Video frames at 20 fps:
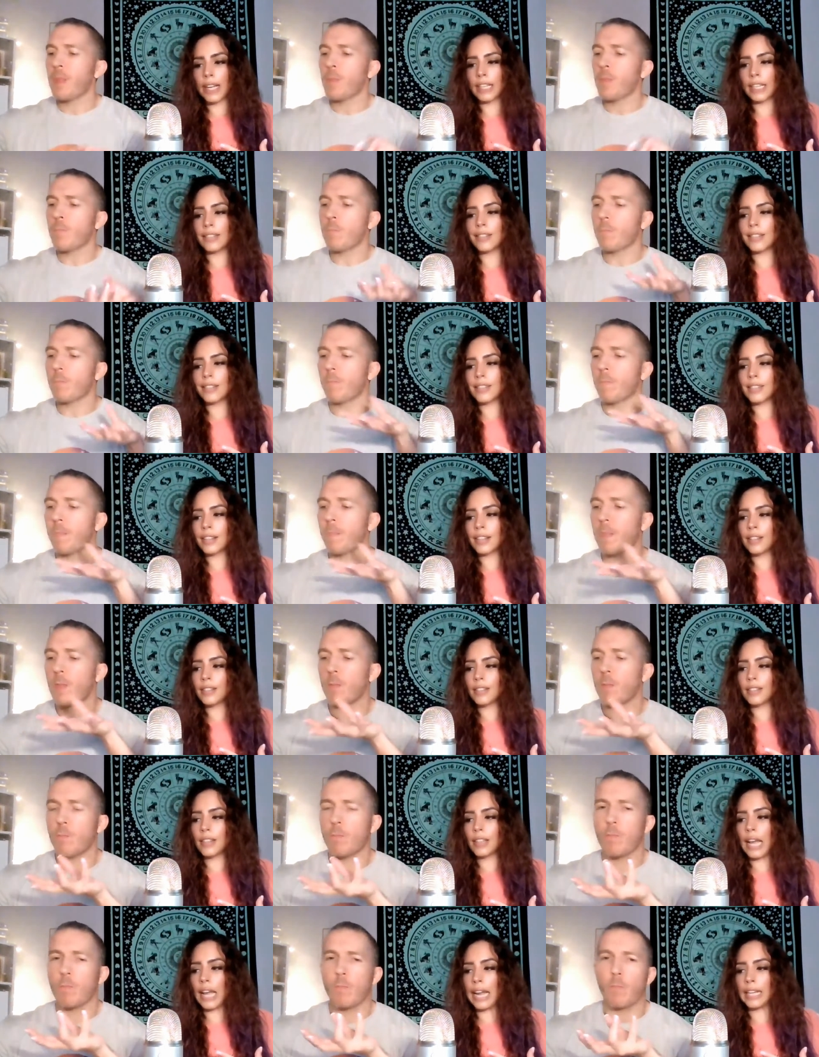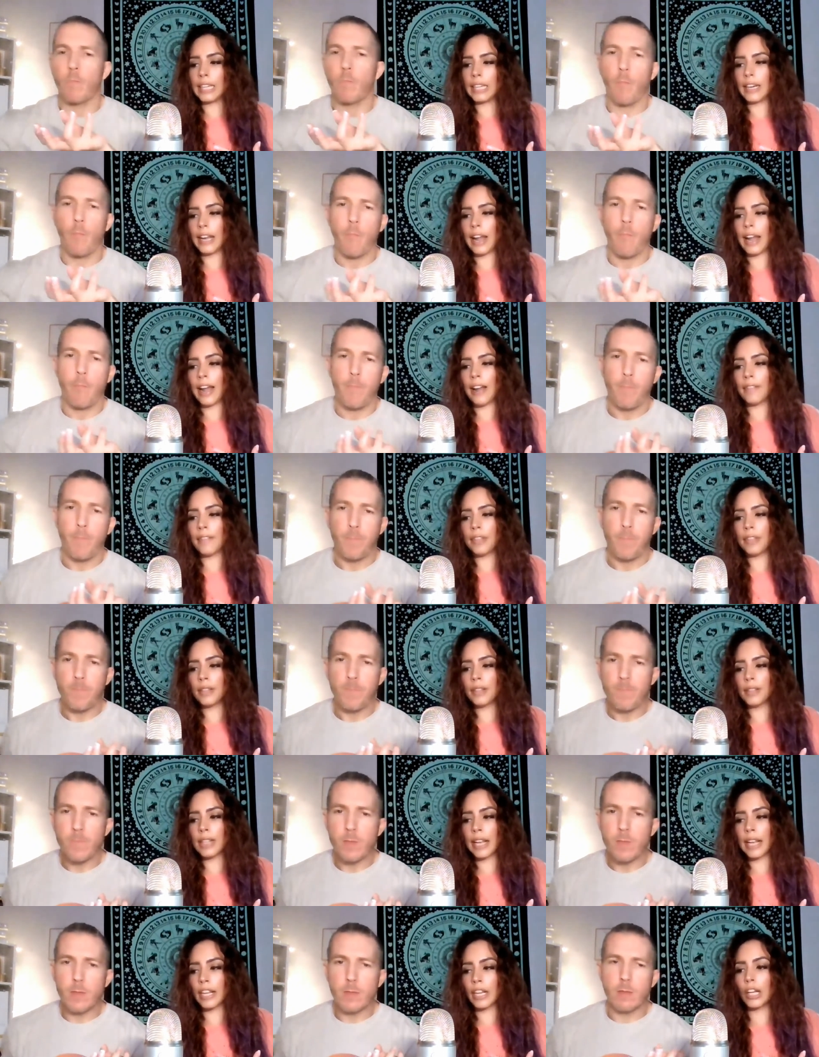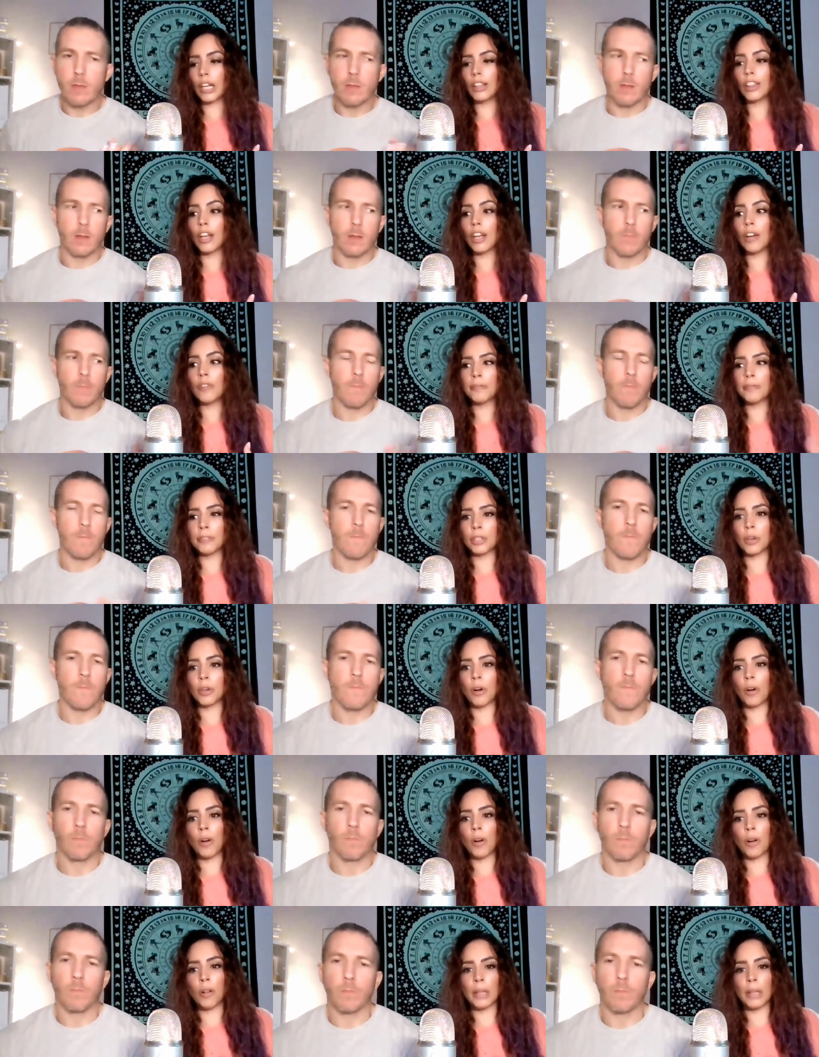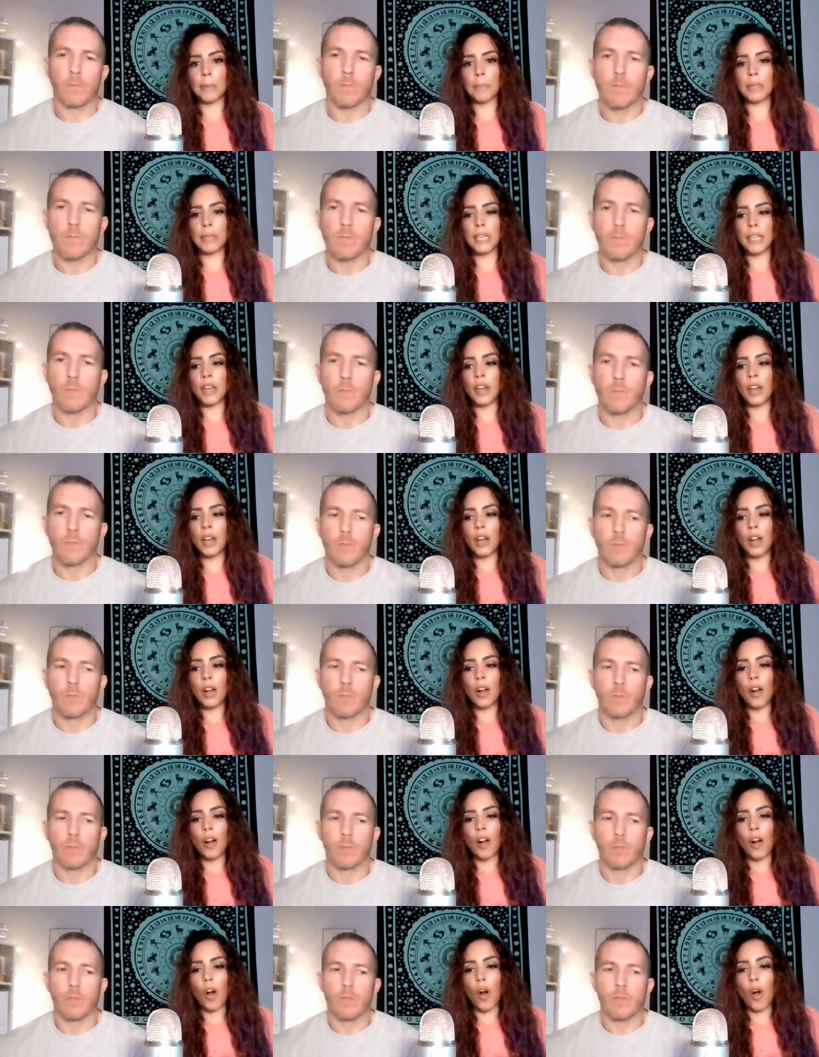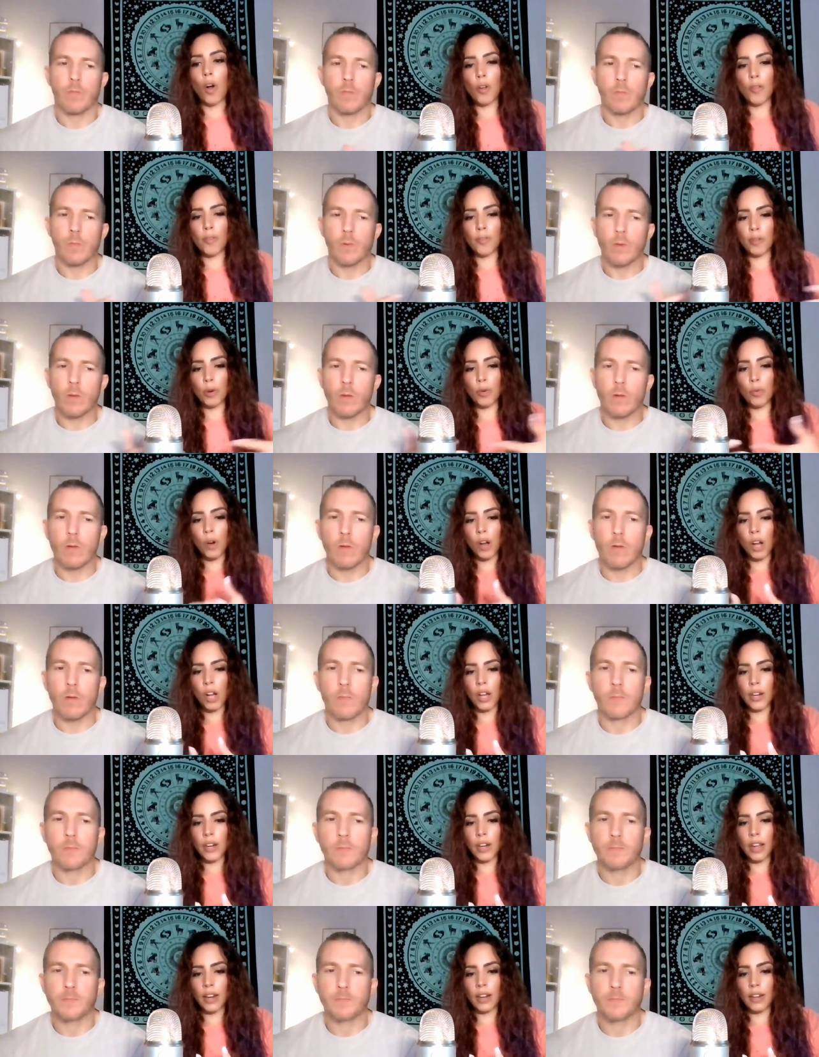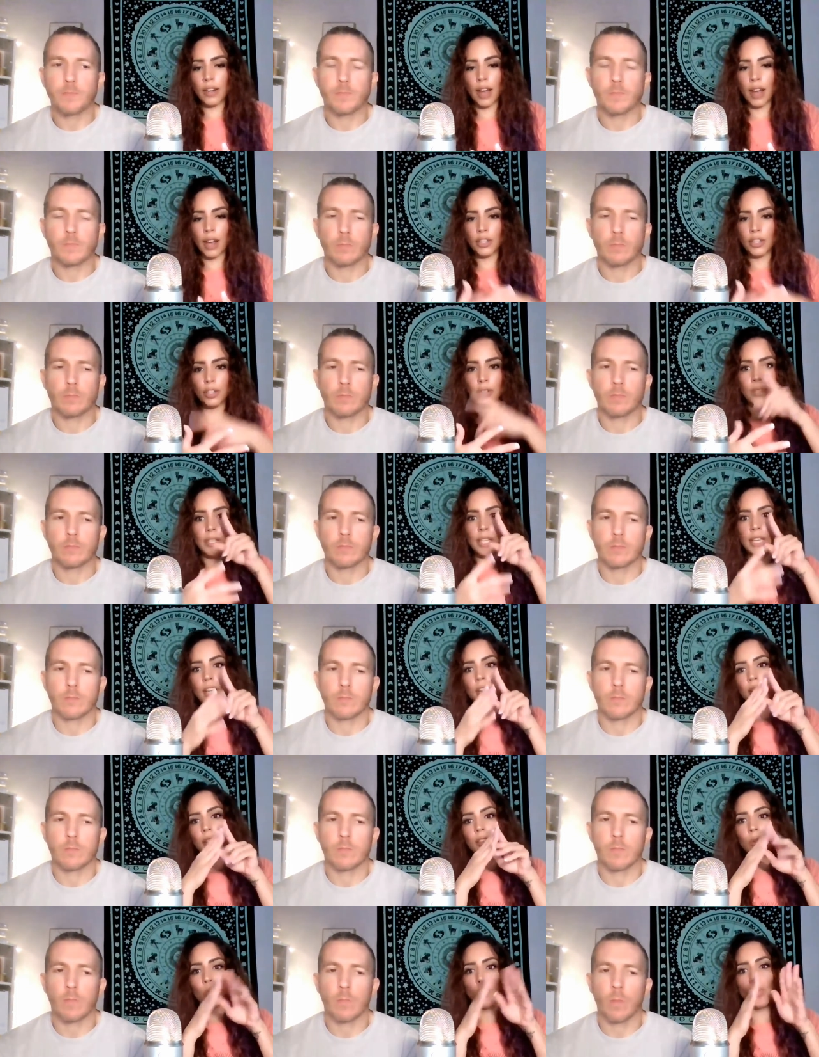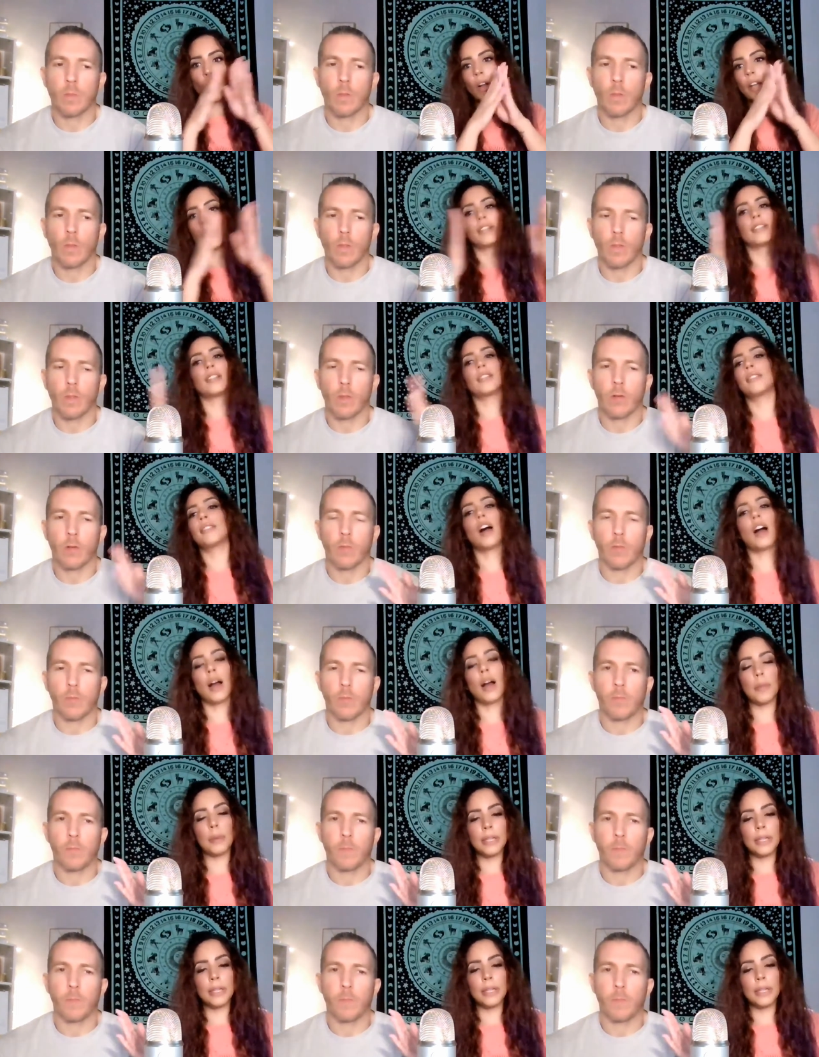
Speaker 1: I can sense that I can have this like love for all and be all for one, and not just like one at the top.